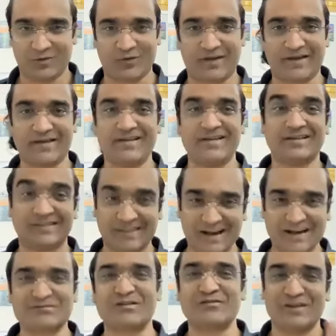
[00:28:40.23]
Okay,
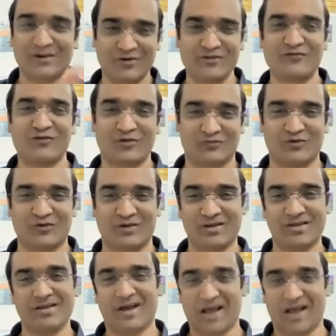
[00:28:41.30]
that's why we are doing 4-4.